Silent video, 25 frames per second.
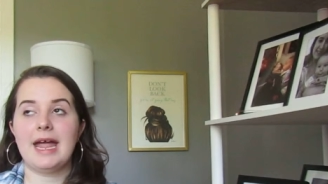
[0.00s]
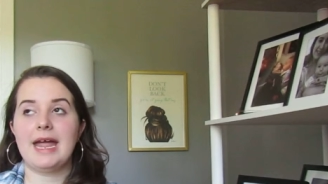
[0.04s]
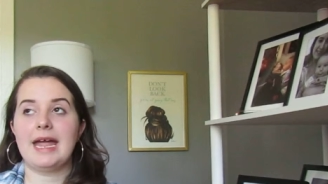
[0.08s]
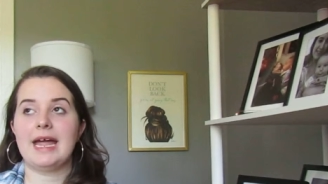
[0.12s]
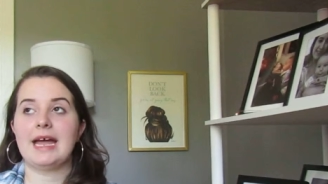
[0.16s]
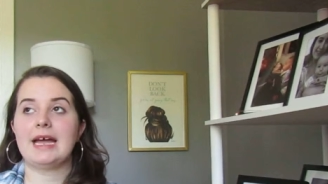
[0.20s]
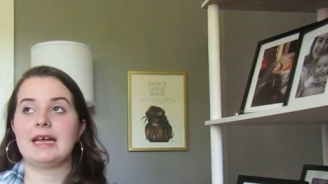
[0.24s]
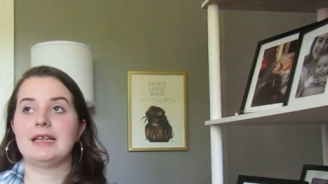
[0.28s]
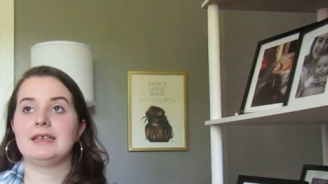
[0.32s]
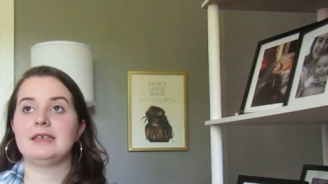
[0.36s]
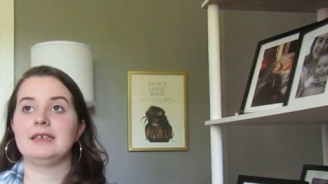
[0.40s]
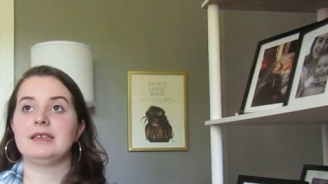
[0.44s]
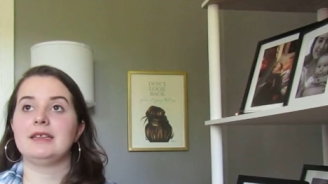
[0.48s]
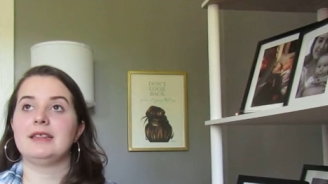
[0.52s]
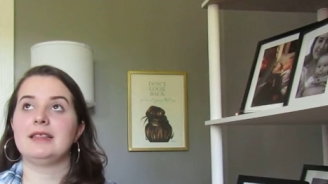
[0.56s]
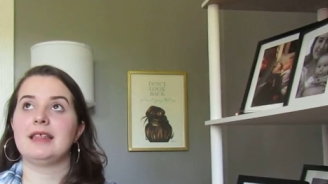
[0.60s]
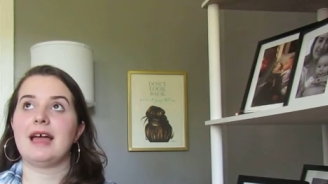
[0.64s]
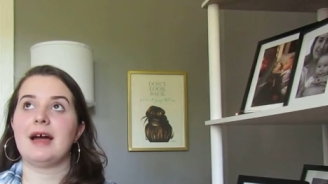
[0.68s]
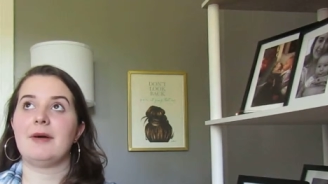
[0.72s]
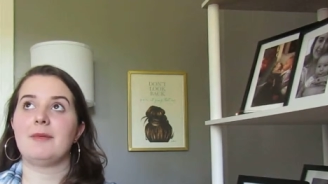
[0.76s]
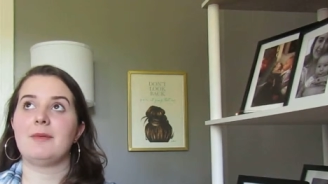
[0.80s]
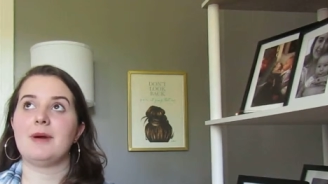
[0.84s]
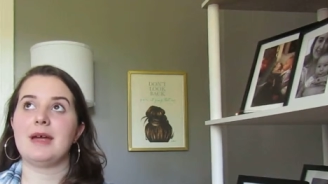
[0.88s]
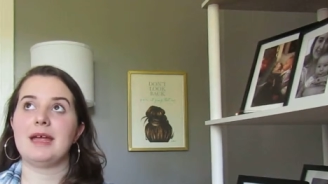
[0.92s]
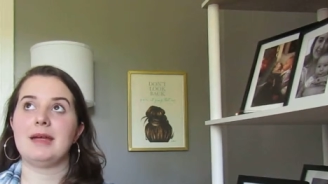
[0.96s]
and
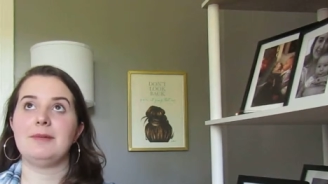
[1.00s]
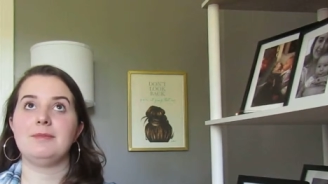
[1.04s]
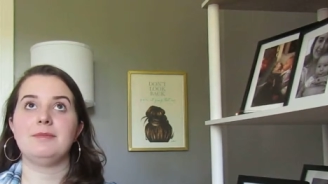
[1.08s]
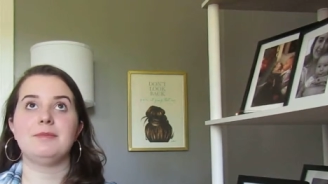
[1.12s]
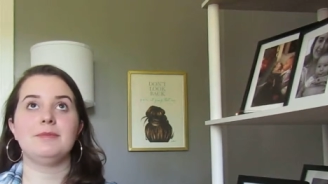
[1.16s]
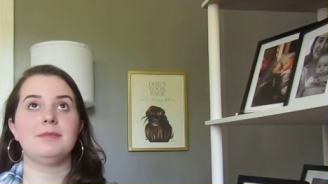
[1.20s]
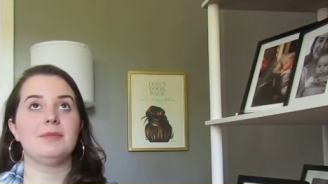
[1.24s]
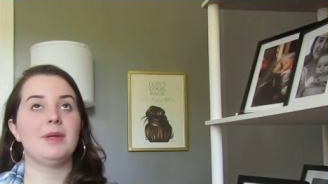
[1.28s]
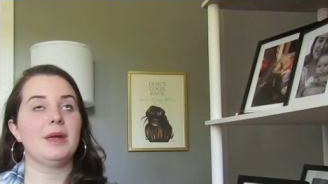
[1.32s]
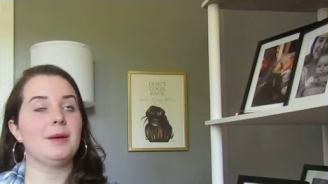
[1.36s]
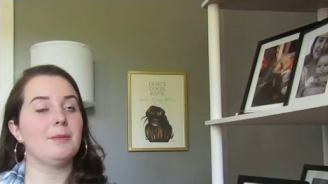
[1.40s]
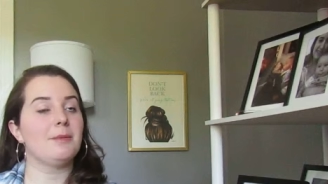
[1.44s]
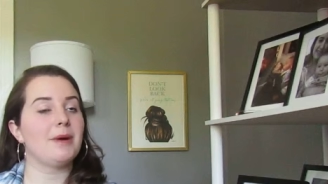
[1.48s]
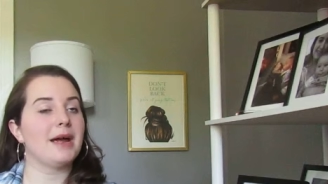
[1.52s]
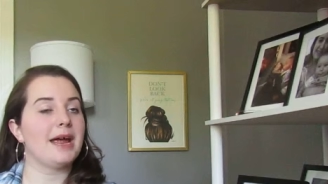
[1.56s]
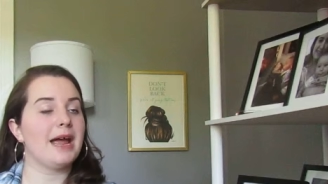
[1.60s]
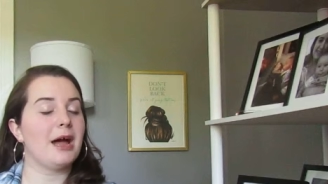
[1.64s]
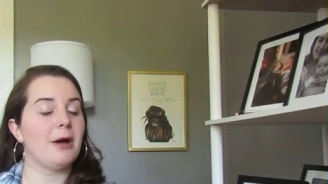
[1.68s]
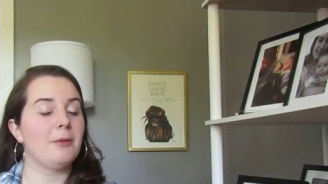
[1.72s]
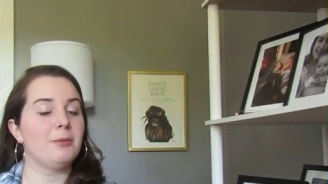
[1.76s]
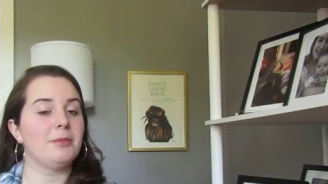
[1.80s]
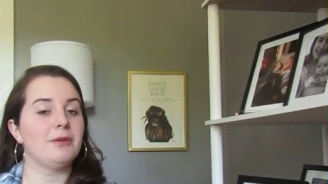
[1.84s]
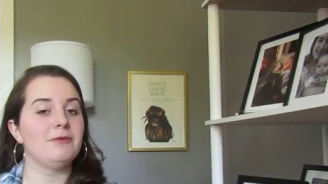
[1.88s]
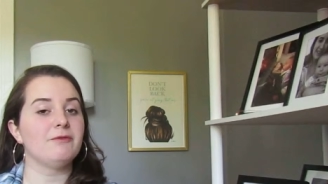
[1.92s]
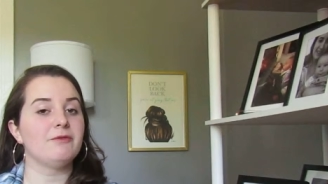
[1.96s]
that way it might
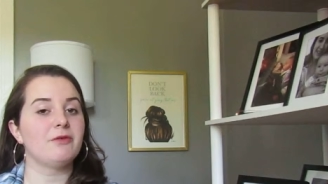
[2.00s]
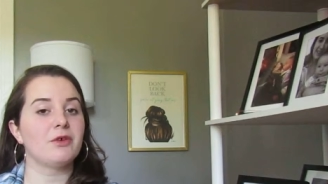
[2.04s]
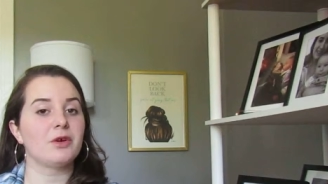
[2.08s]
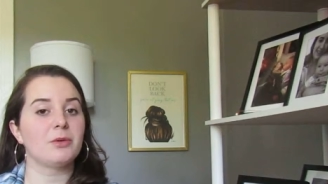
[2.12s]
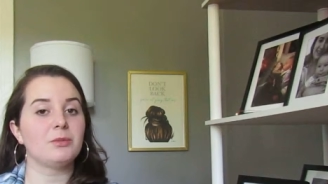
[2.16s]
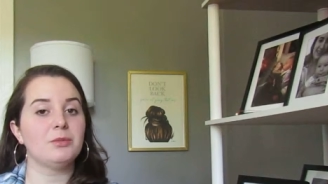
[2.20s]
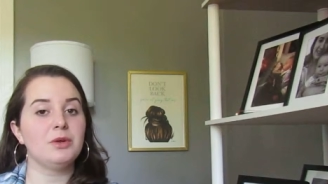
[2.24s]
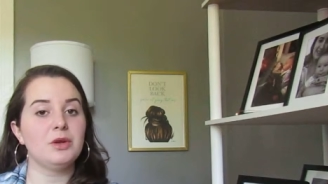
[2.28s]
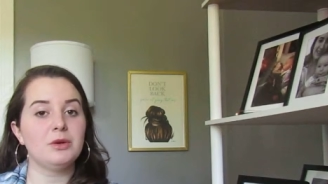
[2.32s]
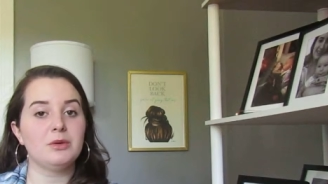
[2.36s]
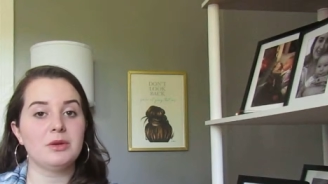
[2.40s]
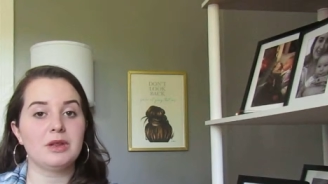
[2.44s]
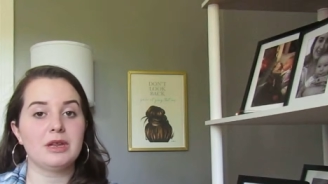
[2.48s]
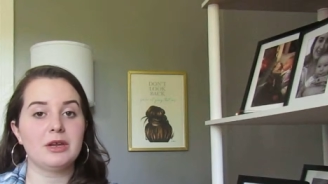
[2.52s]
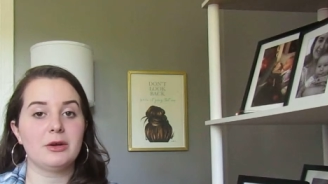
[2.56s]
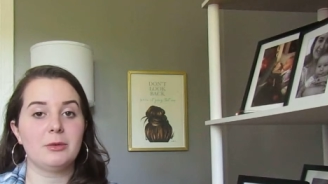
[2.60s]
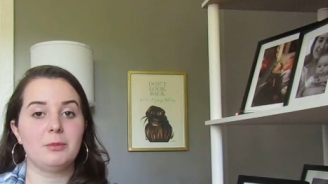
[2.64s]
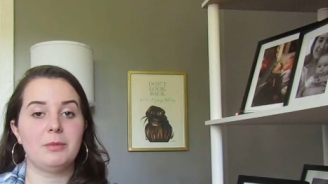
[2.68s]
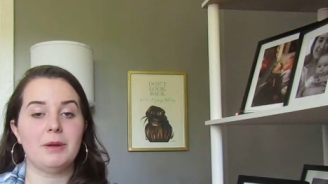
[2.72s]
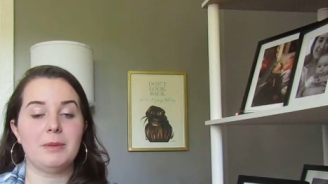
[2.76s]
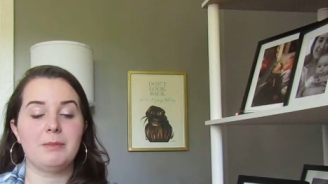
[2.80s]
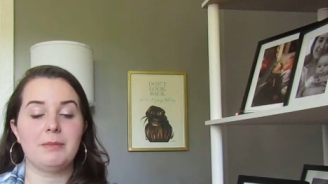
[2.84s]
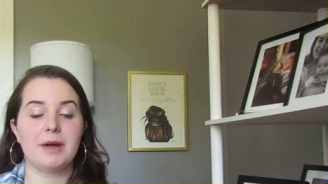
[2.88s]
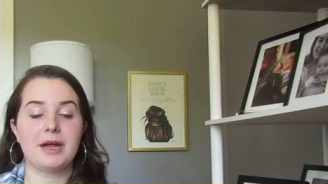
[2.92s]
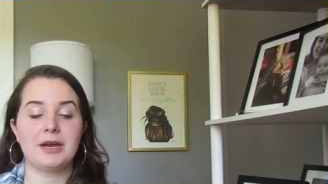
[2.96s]
help inform you a little
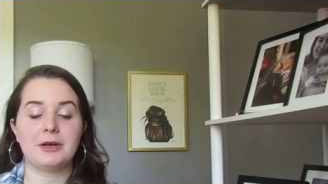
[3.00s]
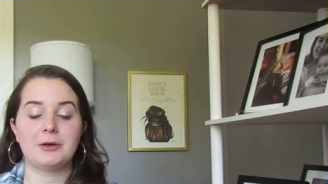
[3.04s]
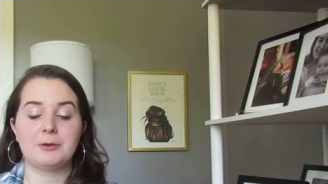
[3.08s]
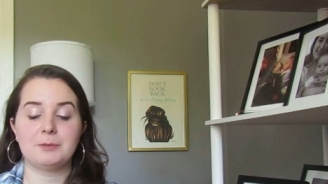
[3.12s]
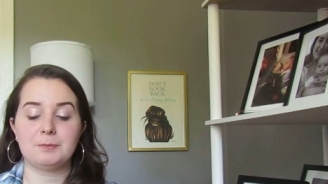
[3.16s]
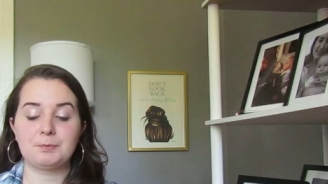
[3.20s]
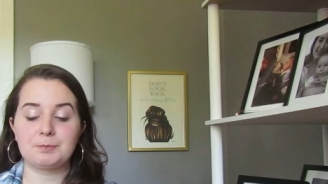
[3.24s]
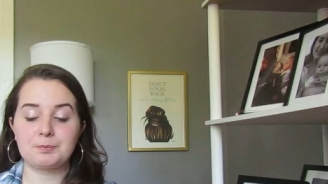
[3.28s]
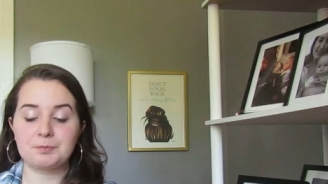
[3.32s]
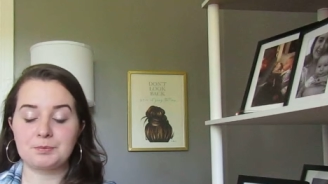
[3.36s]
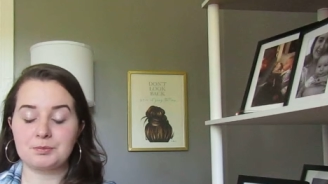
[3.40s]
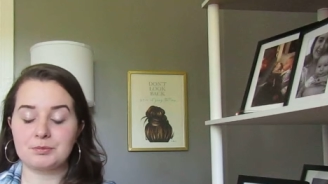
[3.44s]
bit better.